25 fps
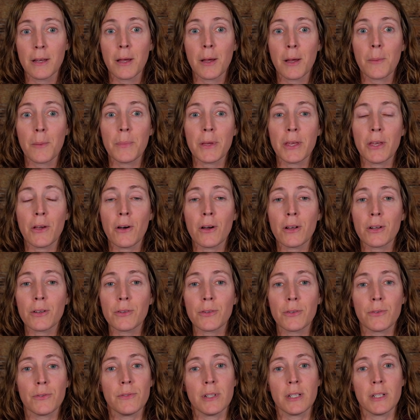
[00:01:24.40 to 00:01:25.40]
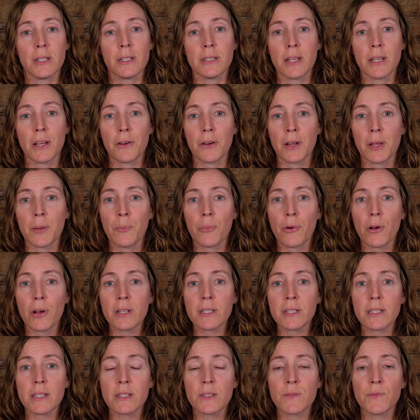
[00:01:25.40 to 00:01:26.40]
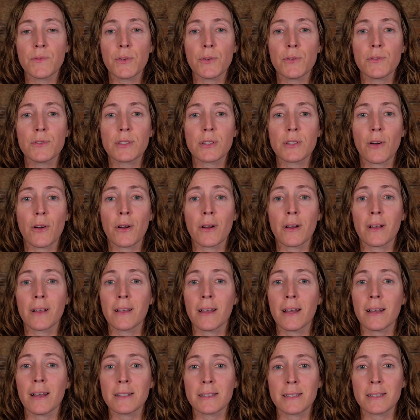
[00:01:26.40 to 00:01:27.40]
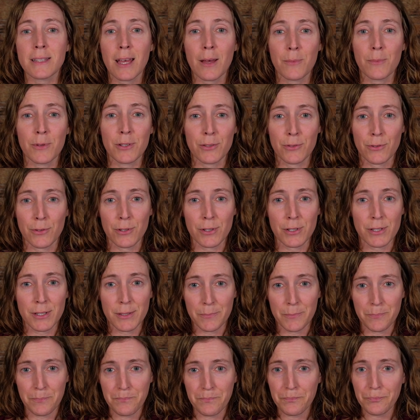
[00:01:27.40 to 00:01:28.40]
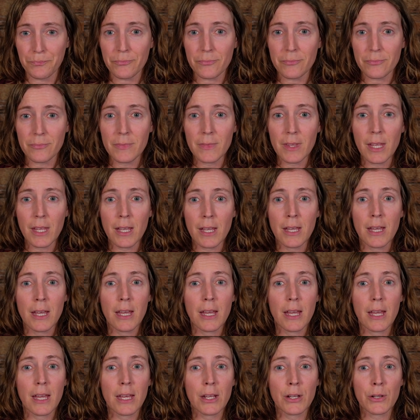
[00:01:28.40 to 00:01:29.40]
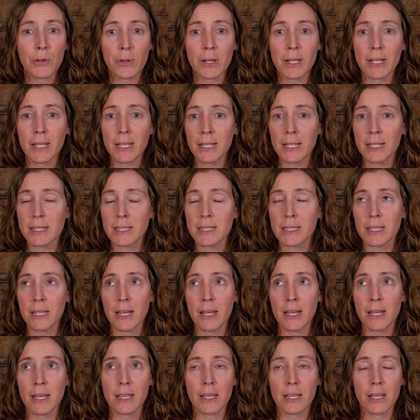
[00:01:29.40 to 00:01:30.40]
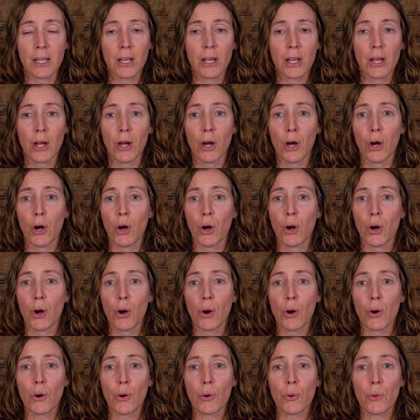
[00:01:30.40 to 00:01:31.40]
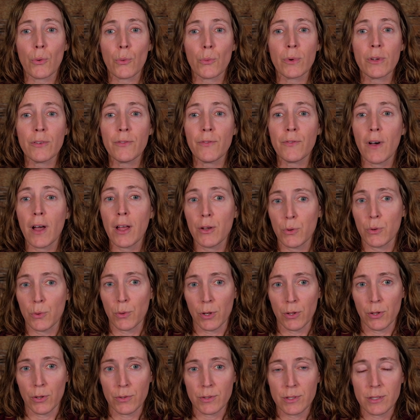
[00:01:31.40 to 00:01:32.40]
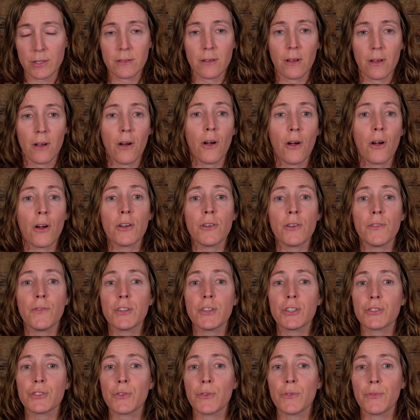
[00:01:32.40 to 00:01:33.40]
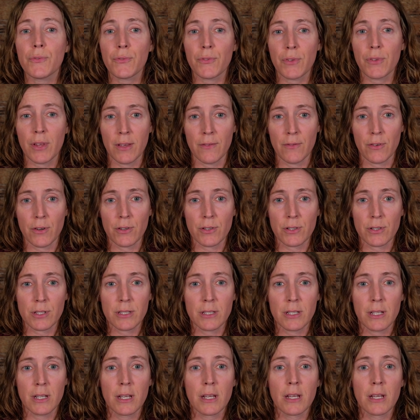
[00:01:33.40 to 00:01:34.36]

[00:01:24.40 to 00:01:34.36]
Beyond gluten and dairy, processed foods are gut saboteurs. Ingredients like refined oils, artificial flavors,